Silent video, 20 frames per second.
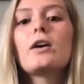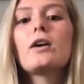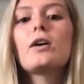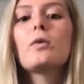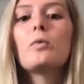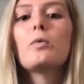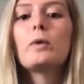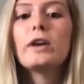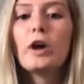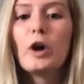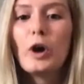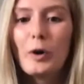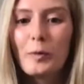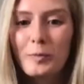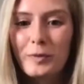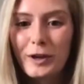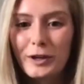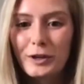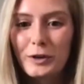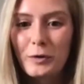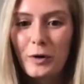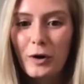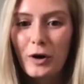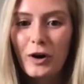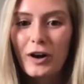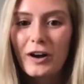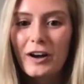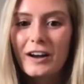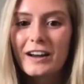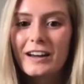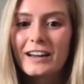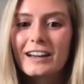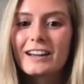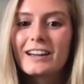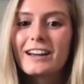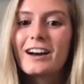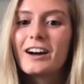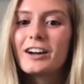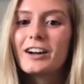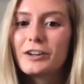We hope that you all
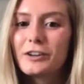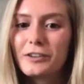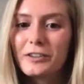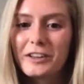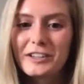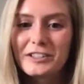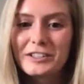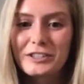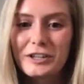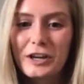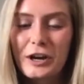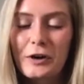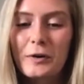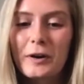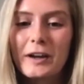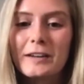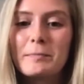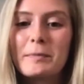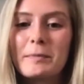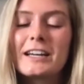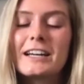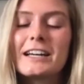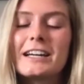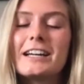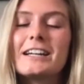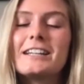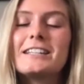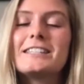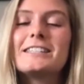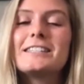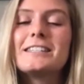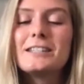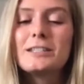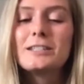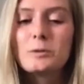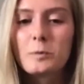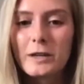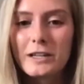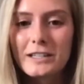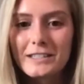got your list going, because this
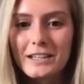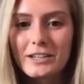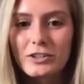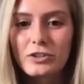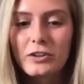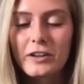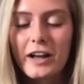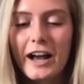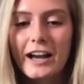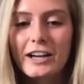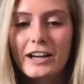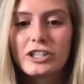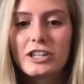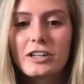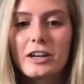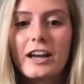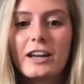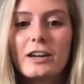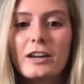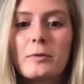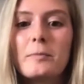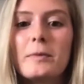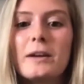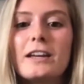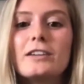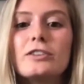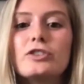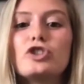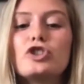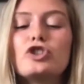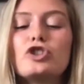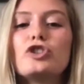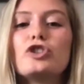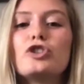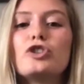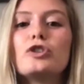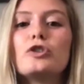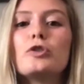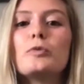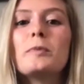week's digital action item is
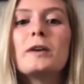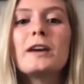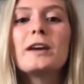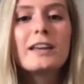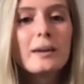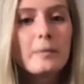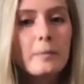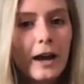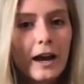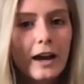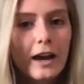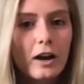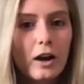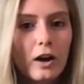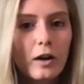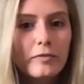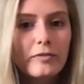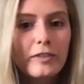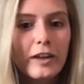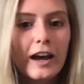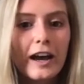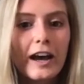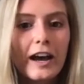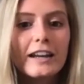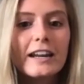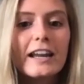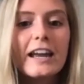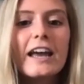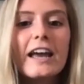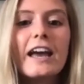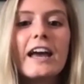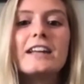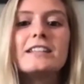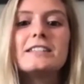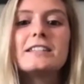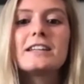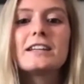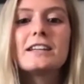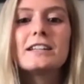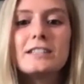to piggyback off that and
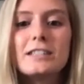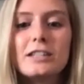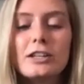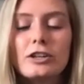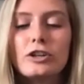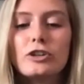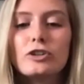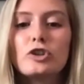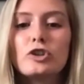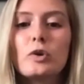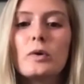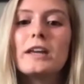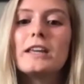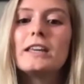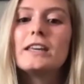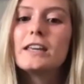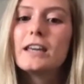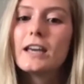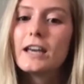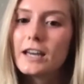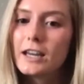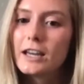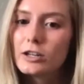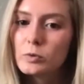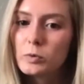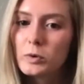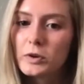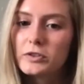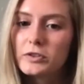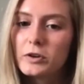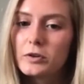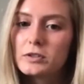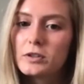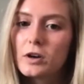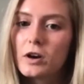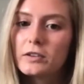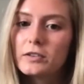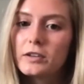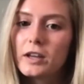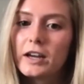to continue to engage with those
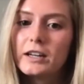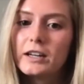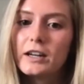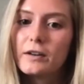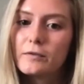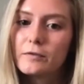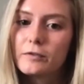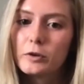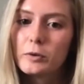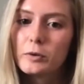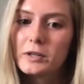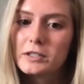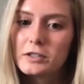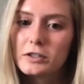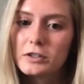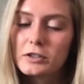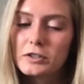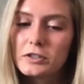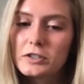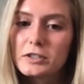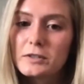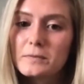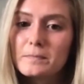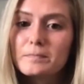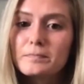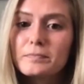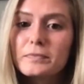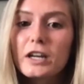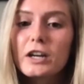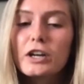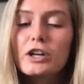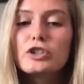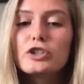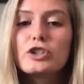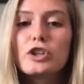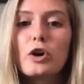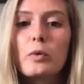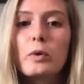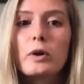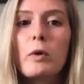online influencers.
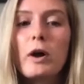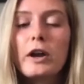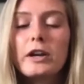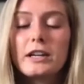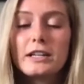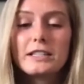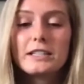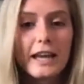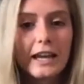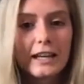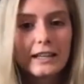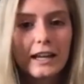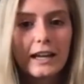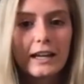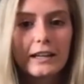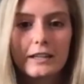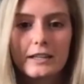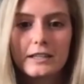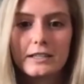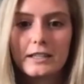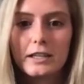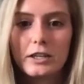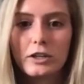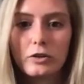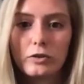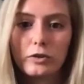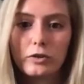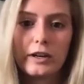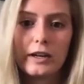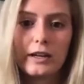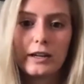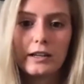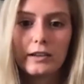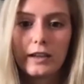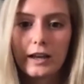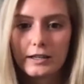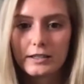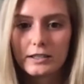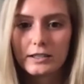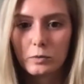So we want you to take that list that you created
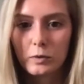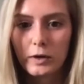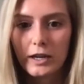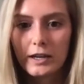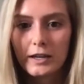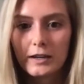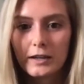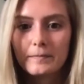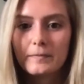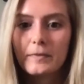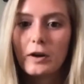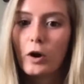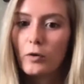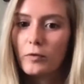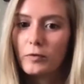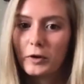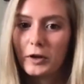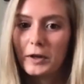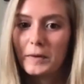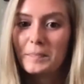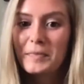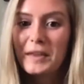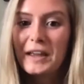last week, hopefully.